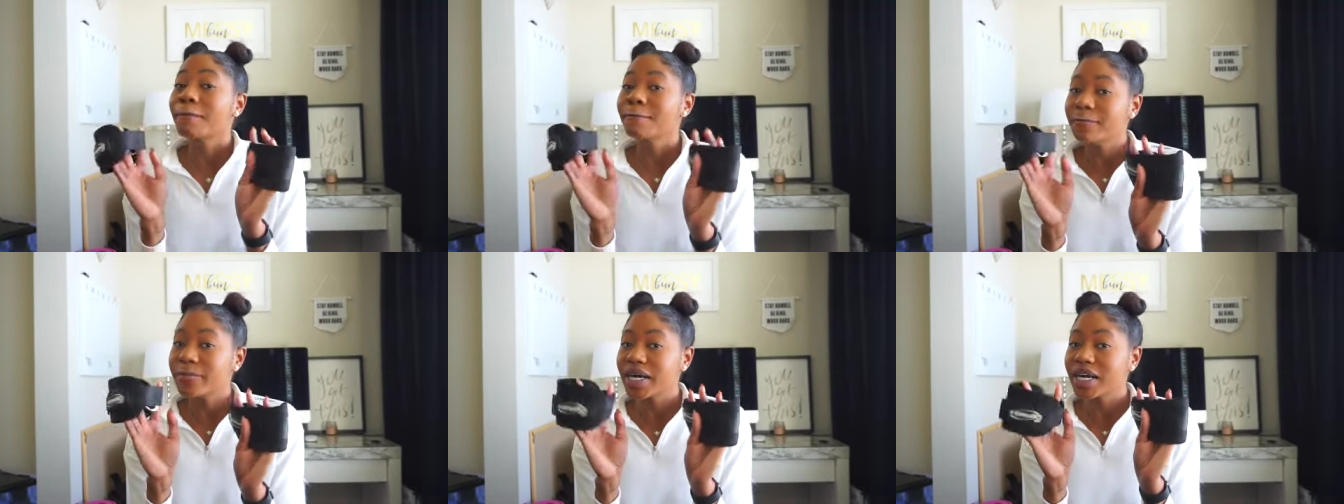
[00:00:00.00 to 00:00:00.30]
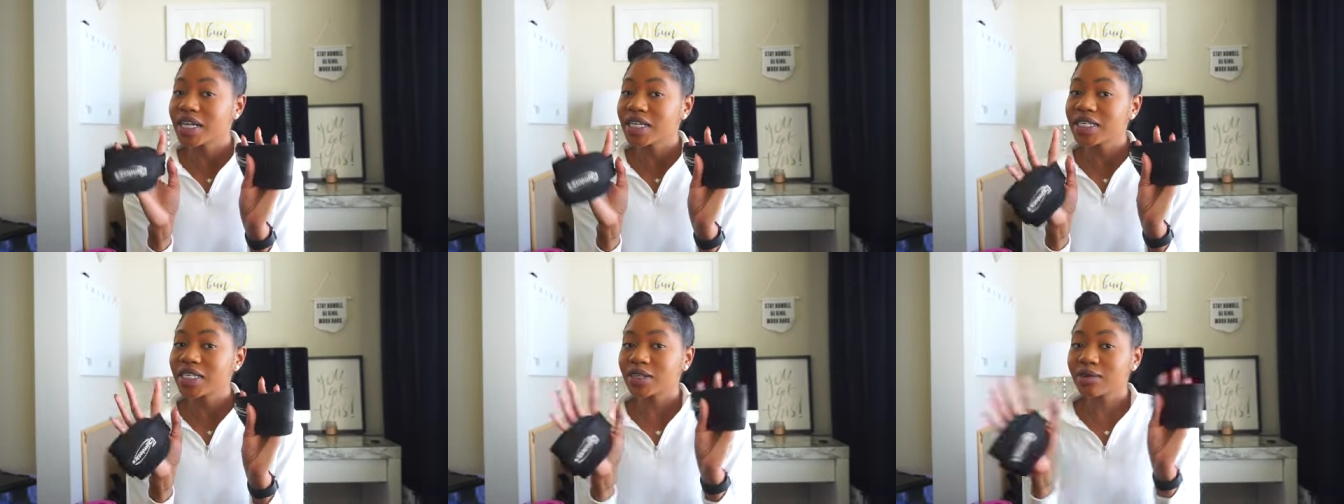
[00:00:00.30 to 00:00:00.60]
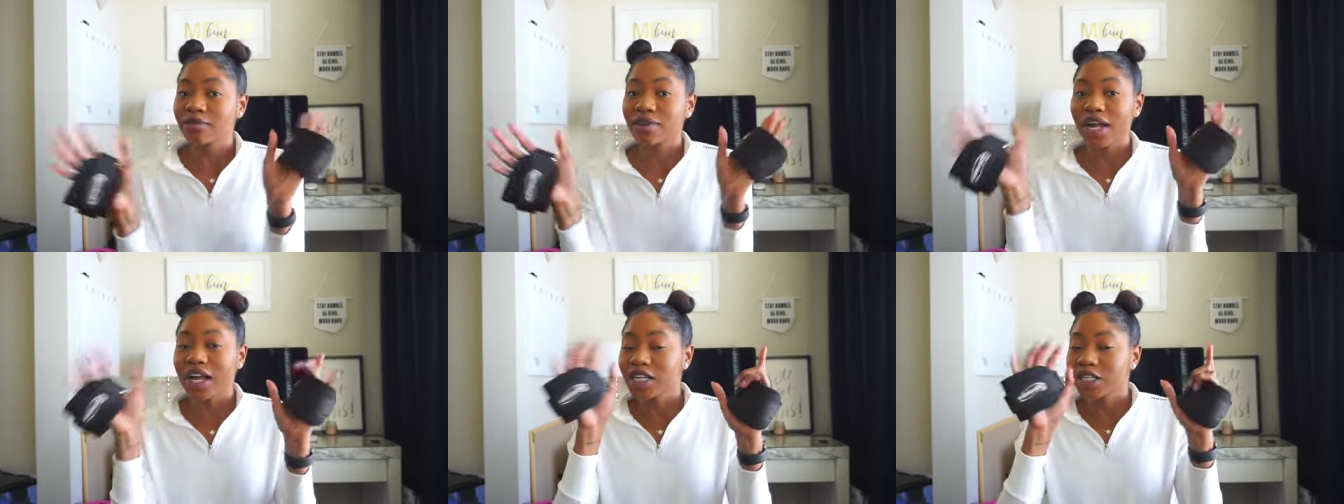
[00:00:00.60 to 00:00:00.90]
But
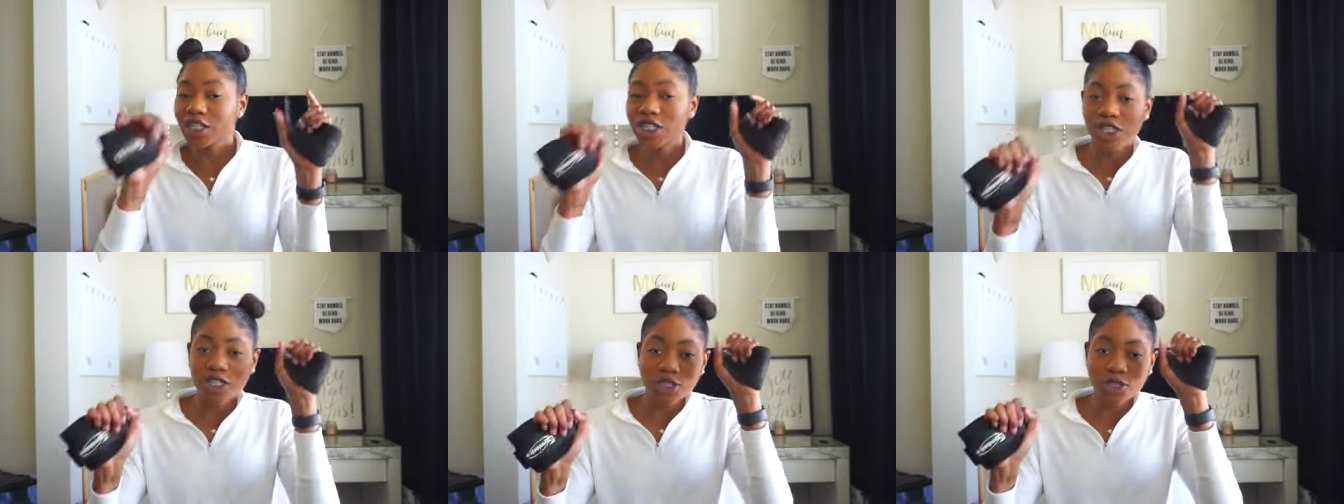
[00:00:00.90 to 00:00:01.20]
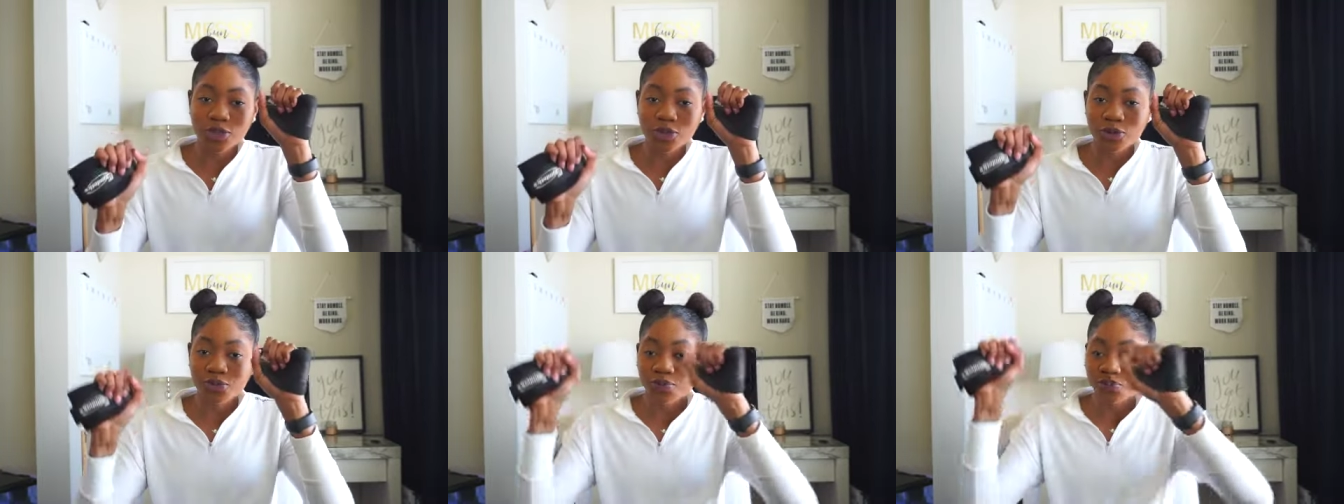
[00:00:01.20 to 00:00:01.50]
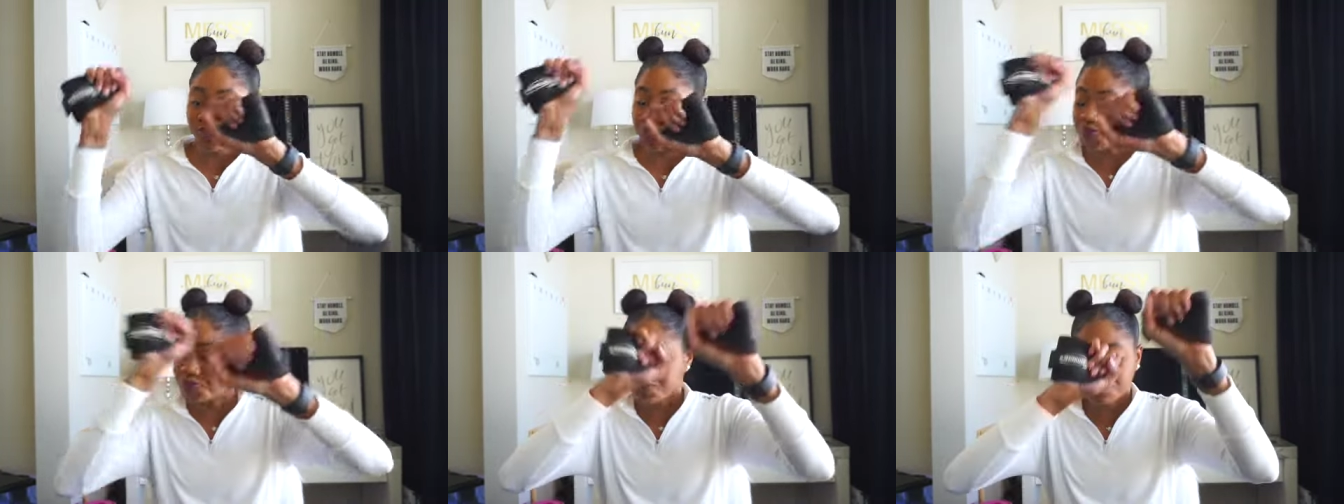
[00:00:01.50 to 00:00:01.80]
when I do,
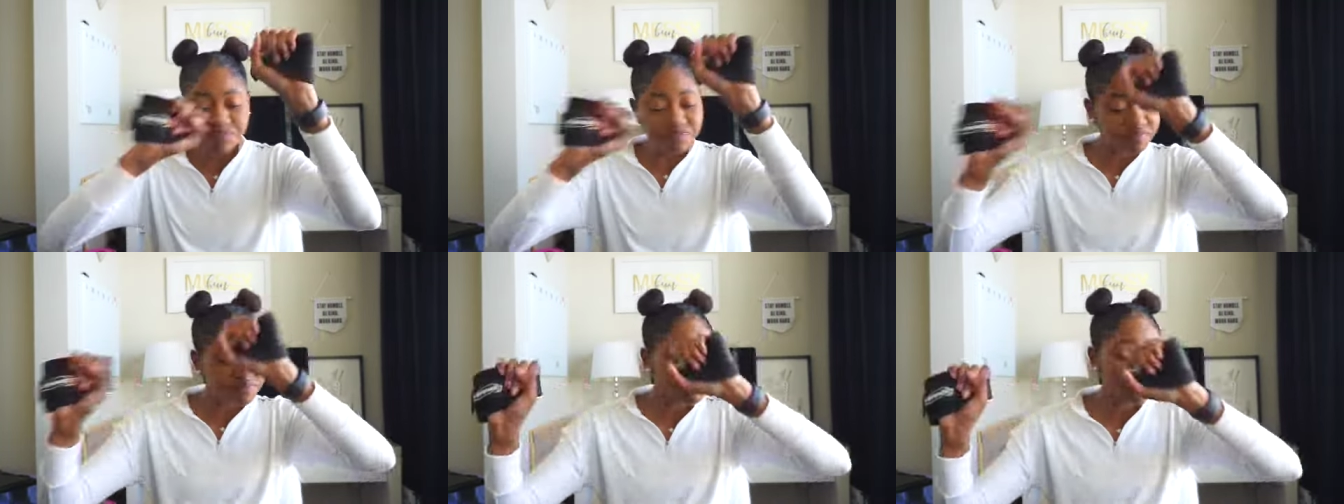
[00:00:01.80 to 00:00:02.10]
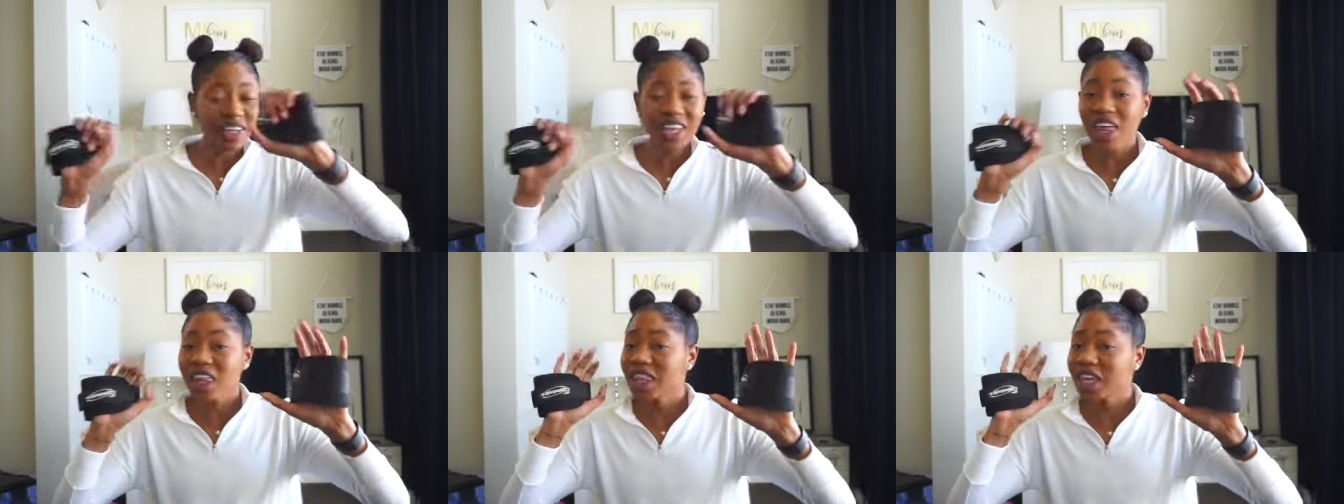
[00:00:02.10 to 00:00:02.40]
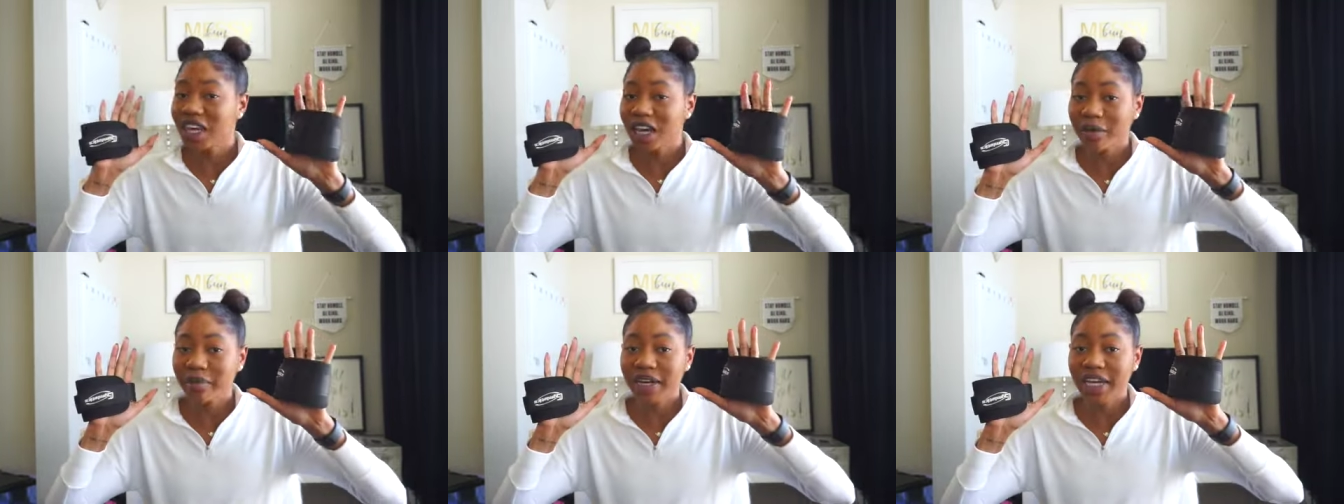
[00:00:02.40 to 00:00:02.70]

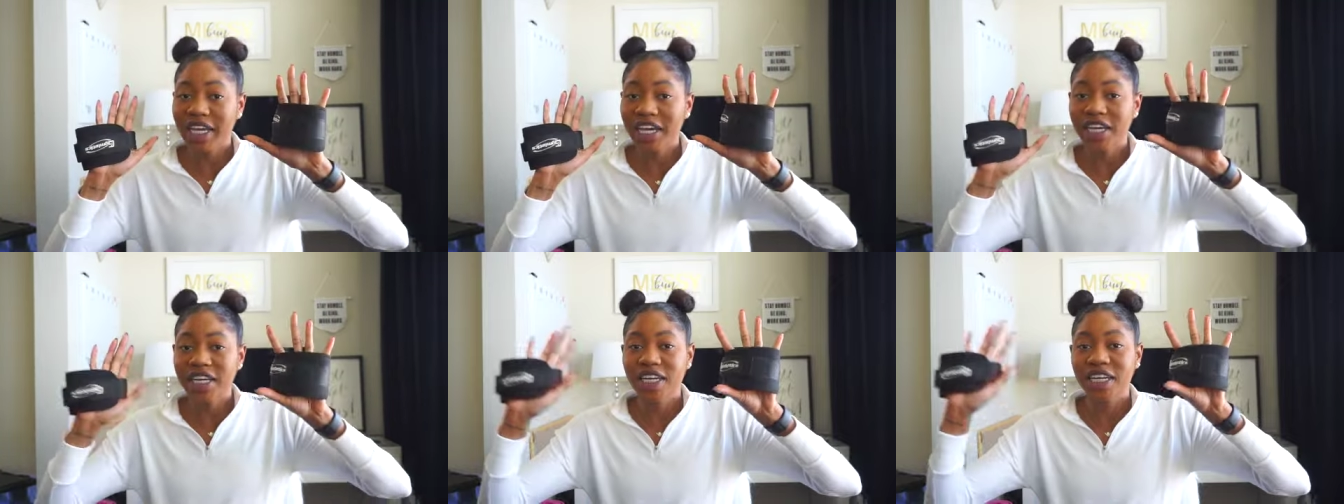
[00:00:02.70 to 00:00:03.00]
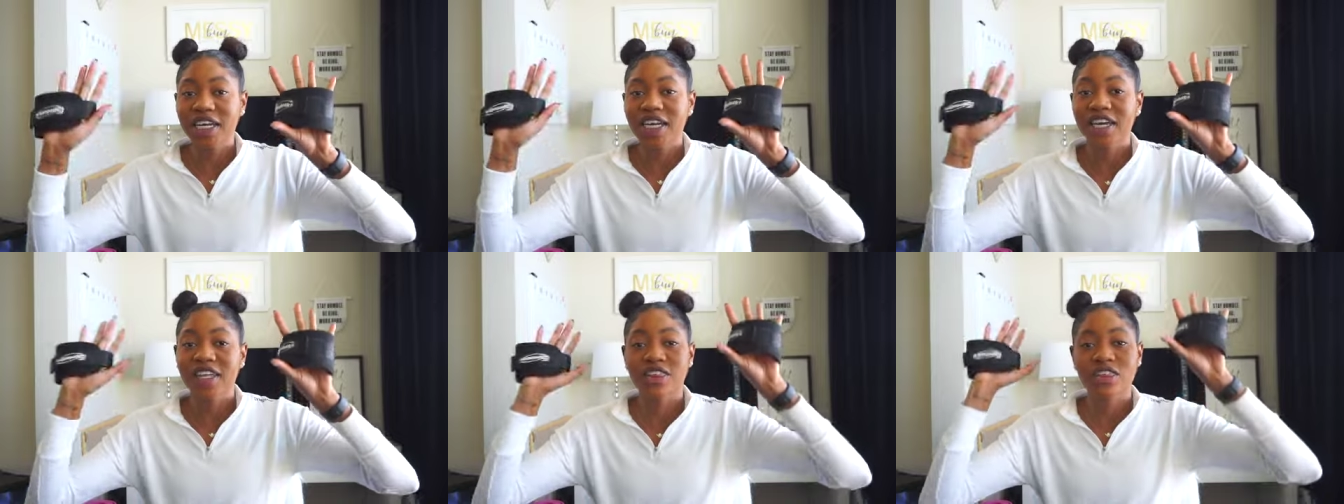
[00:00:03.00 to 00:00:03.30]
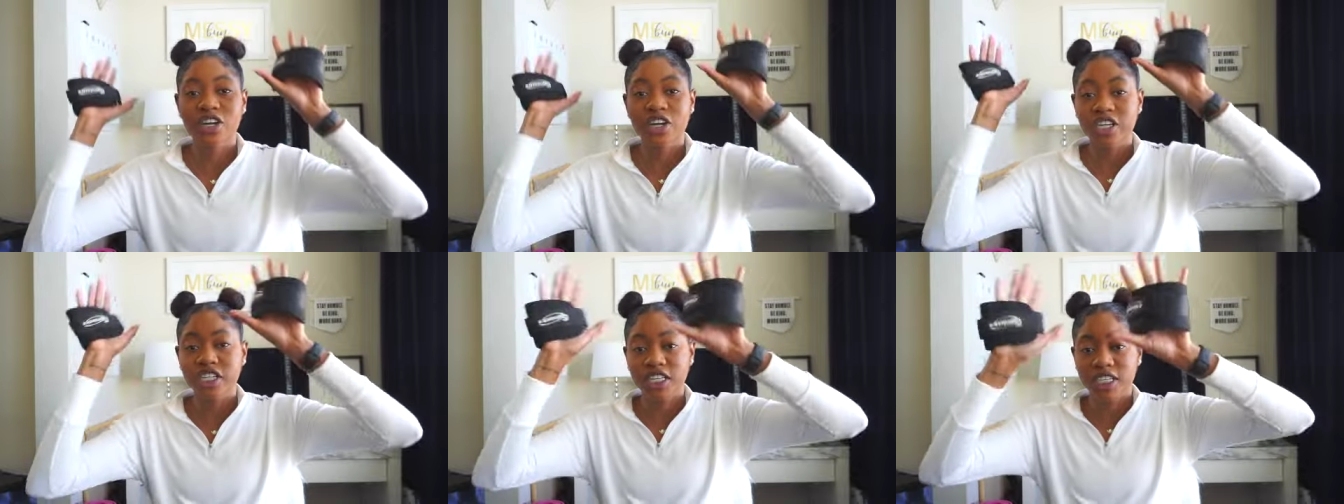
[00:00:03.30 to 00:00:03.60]
they come in handy and
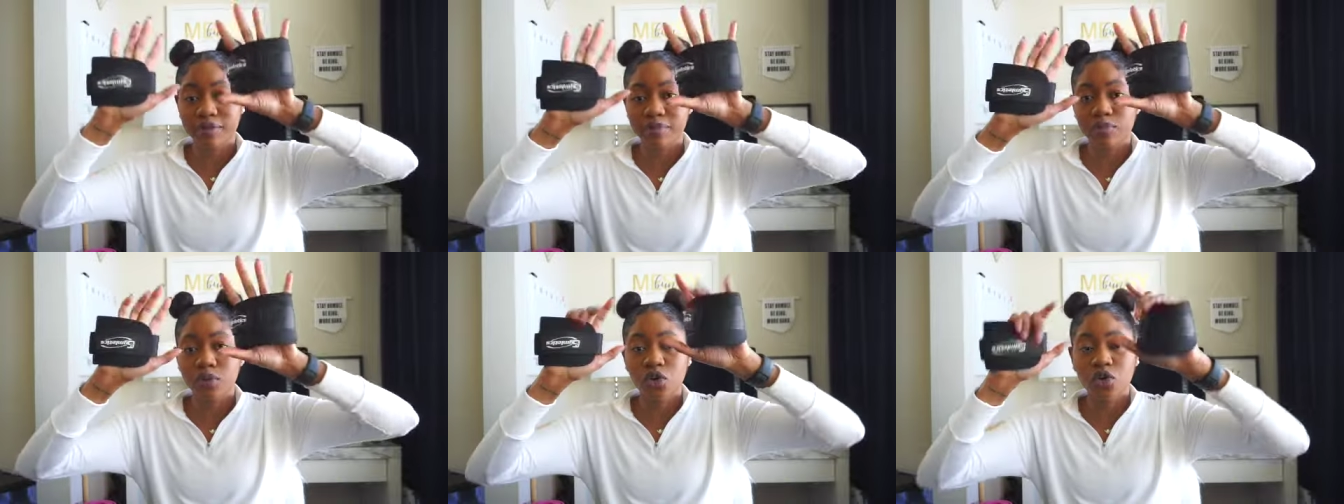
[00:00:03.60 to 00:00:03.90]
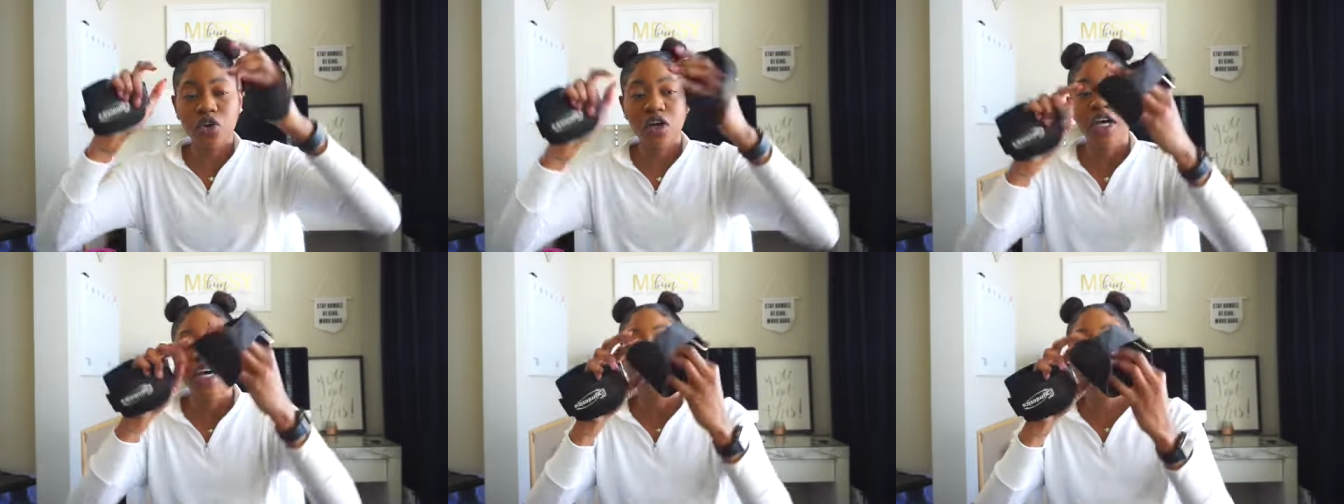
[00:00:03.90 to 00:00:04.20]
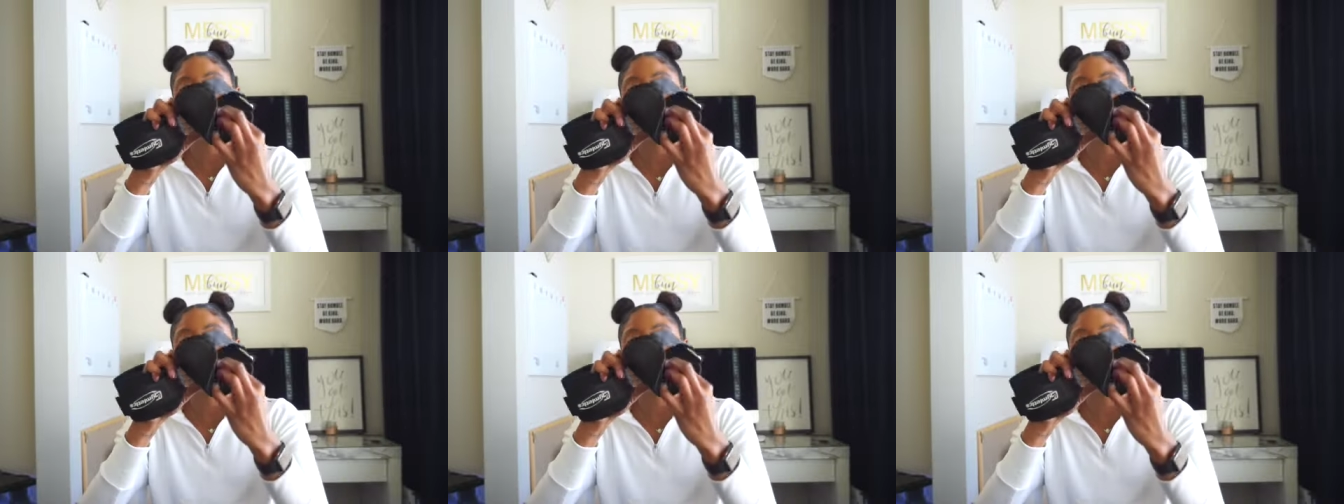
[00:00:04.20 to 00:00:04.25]
they're simple.